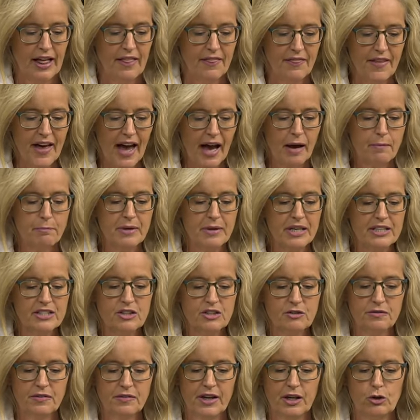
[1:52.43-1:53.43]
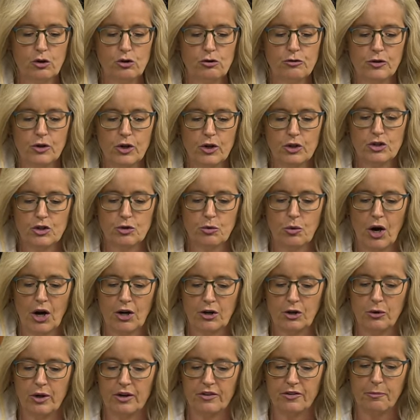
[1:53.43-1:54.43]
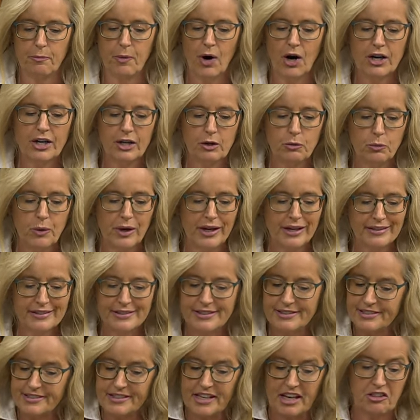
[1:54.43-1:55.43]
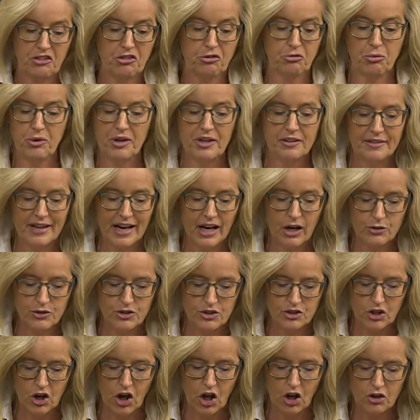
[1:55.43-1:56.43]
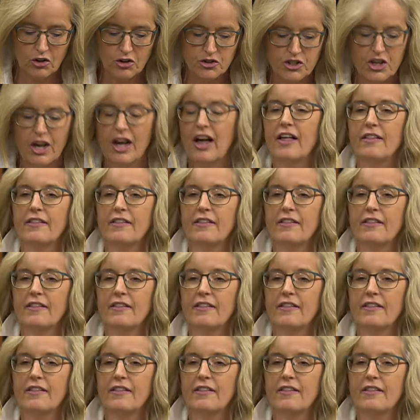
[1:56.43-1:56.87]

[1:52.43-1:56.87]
That means in Vancouver or Toronto, if market rent is, say, $3,000,